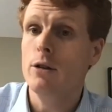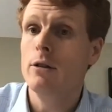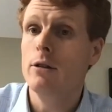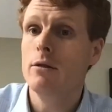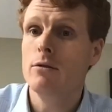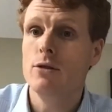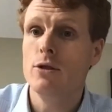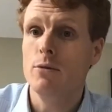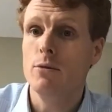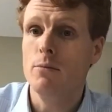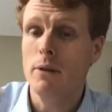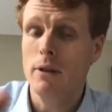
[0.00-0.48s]

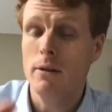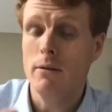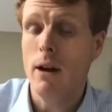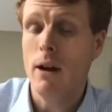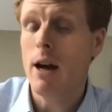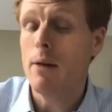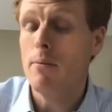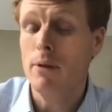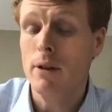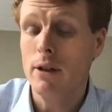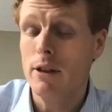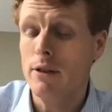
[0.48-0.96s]
should be,
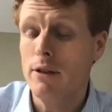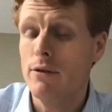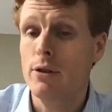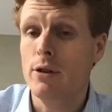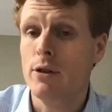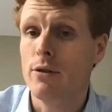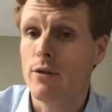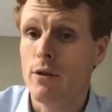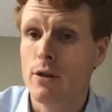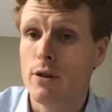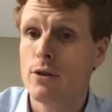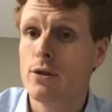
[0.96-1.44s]
I believe,
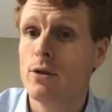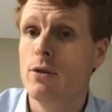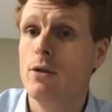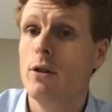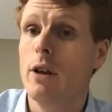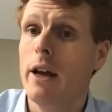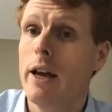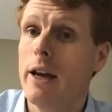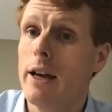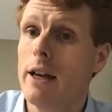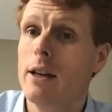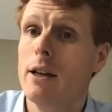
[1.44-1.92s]
universal
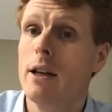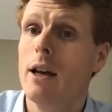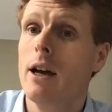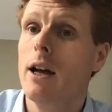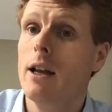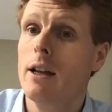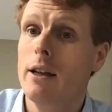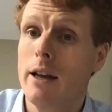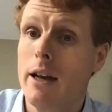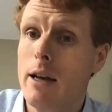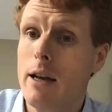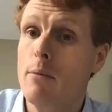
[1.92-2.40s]
and
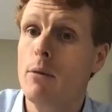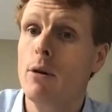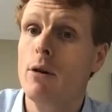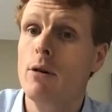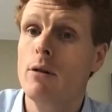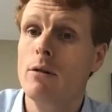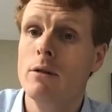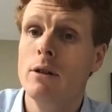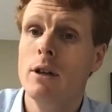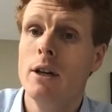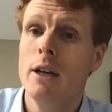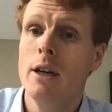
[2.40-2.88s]

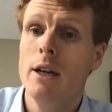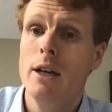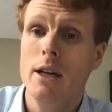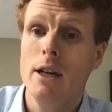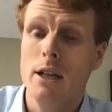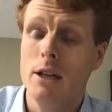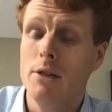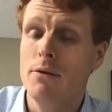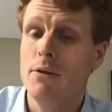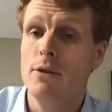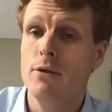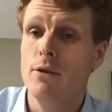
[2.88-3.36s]
enable
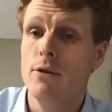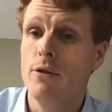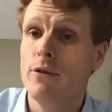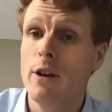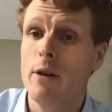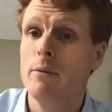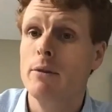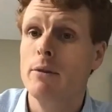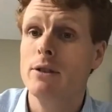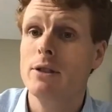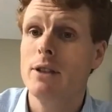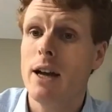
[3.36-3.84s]
individual
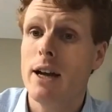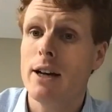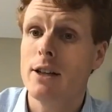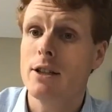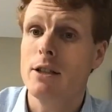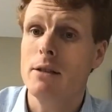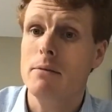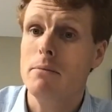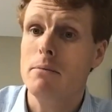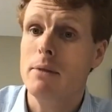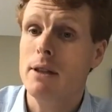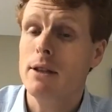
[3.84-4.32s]
families to
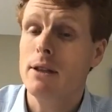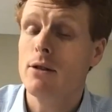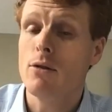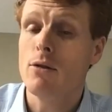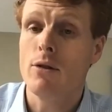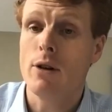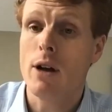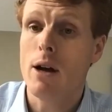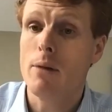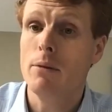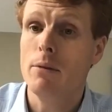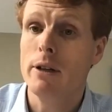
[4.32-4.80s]
actually meet their
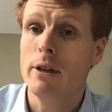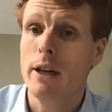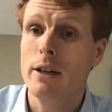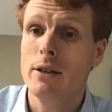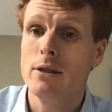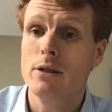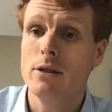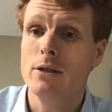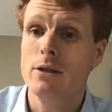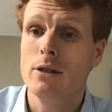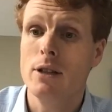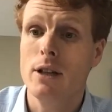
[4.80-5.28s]
own
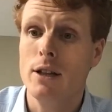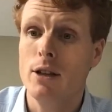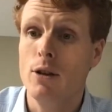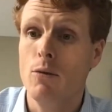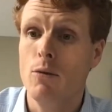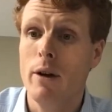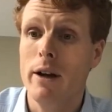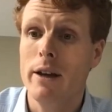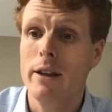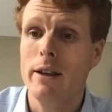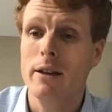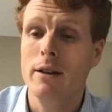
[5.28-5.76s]
obligations in the
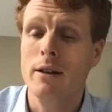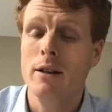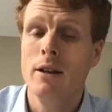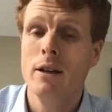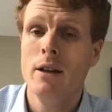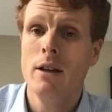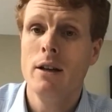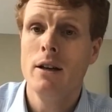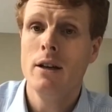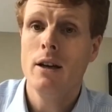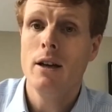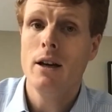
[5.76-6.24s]
way that
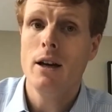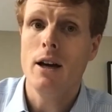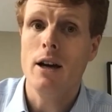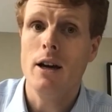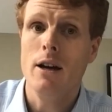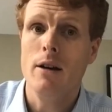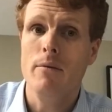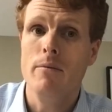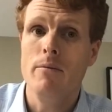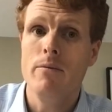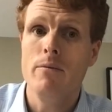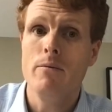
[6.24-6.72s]

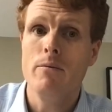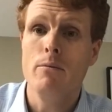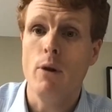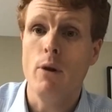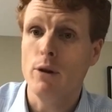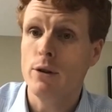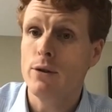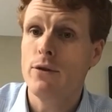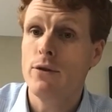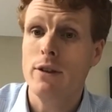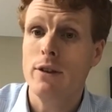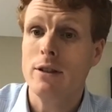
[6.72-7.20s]

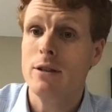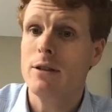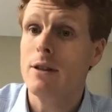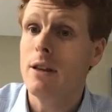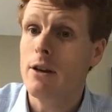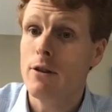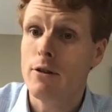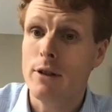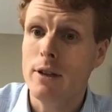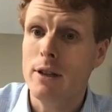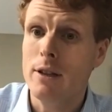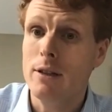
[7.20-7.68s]
most fits
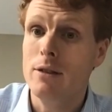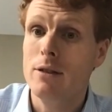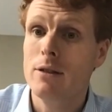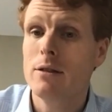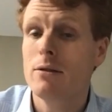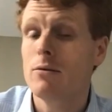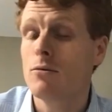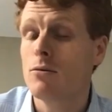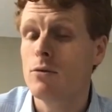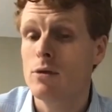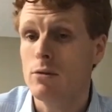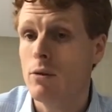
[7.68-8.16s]
their
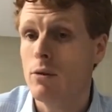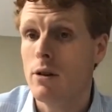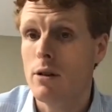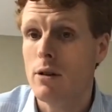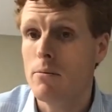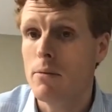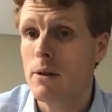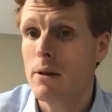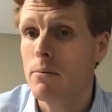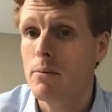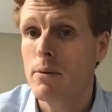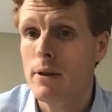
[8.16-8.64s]
needs, was one of
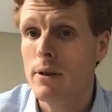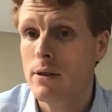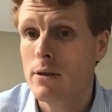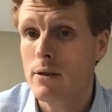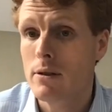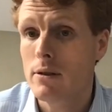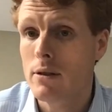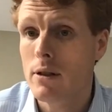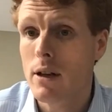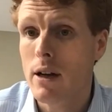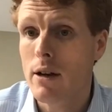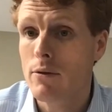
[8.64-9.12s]
the big
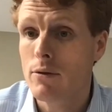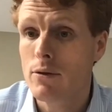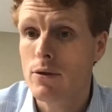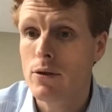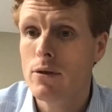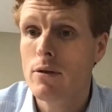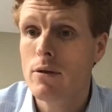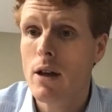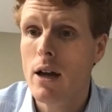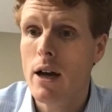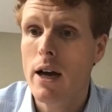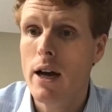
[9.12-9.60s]
pieces I
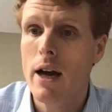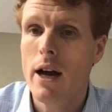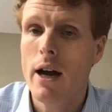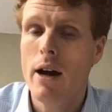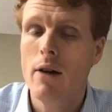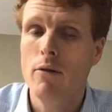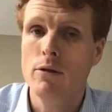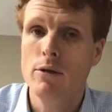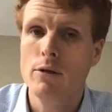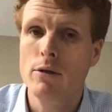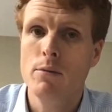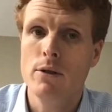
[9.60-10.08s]

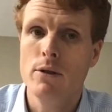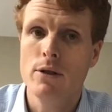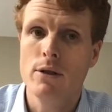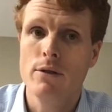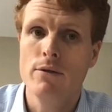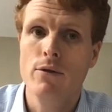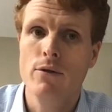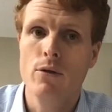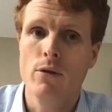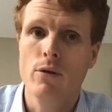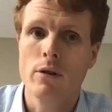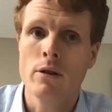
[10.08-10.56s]
was pushing
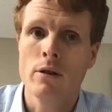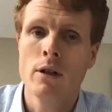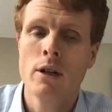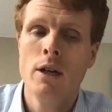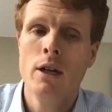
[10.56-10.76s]
for.